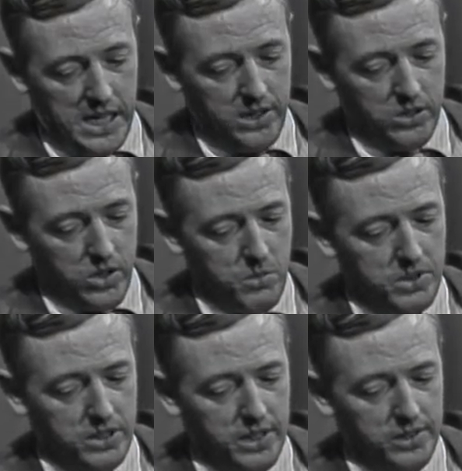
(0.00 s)
I don't know
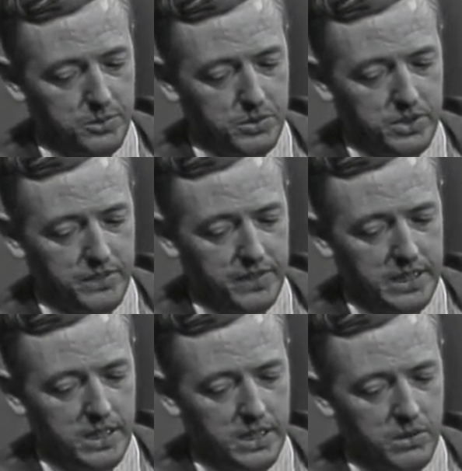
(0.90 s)
Mr. Kheel's specific
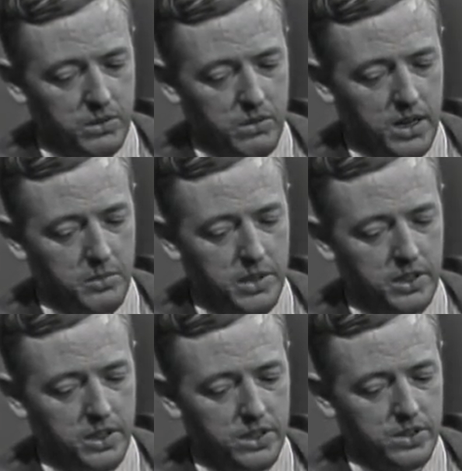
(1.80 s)
uh,
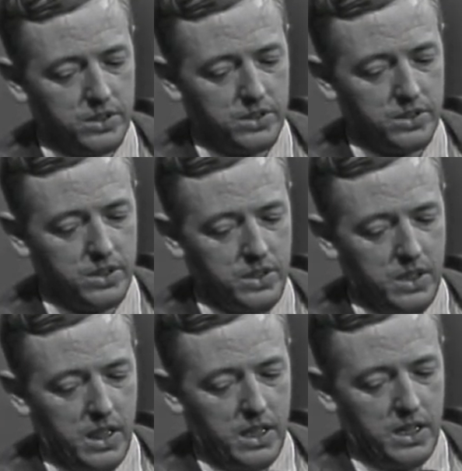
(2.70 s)
recommendations,
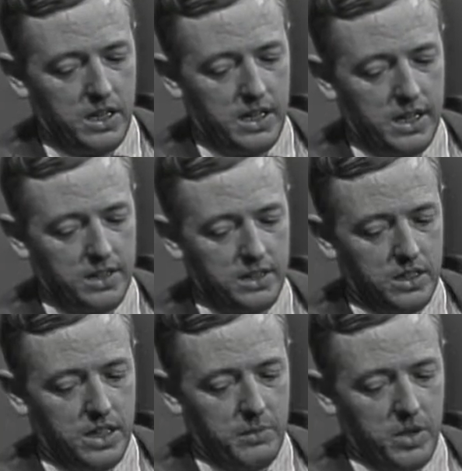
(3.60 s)
and
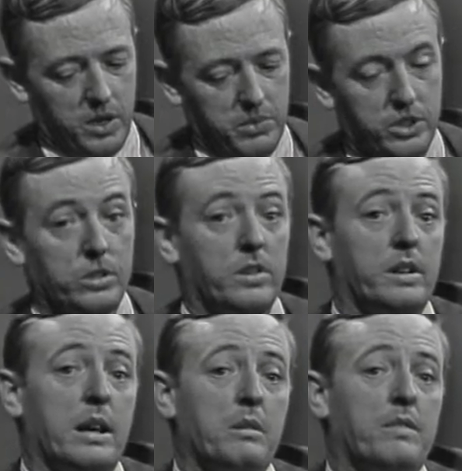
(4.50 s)
I'm not a bit sure
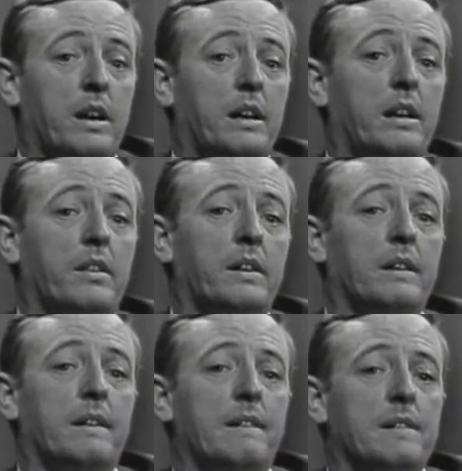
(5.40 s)
that I would find
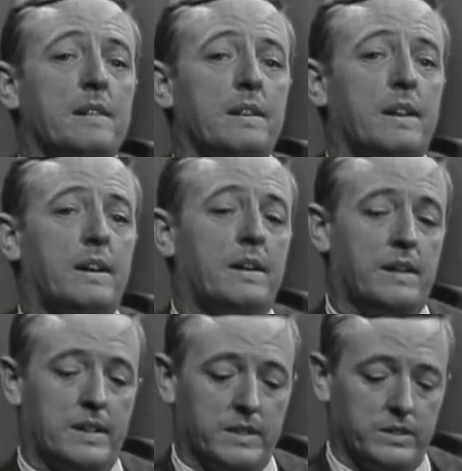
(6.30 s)
anything uh,
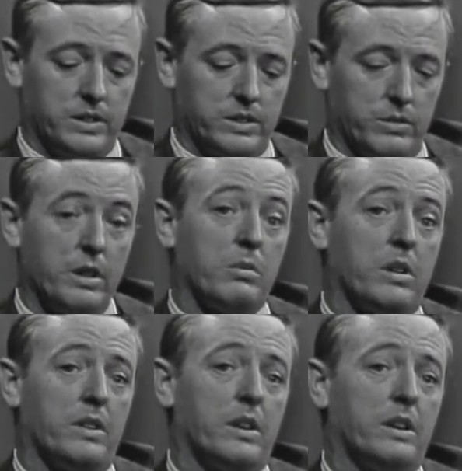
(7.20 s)
uh, to disagree
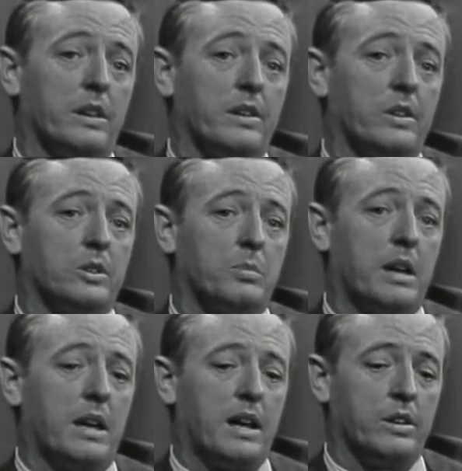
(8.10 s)
with uh, in those, but
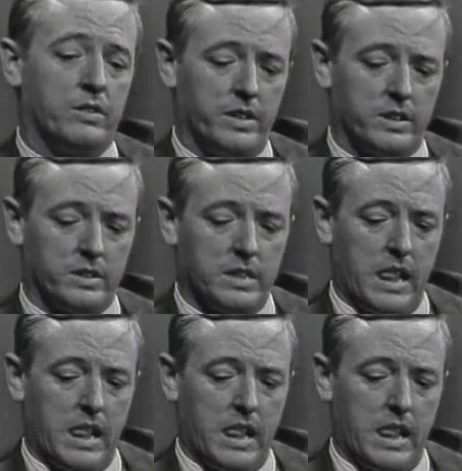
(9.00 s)
I, I, do feel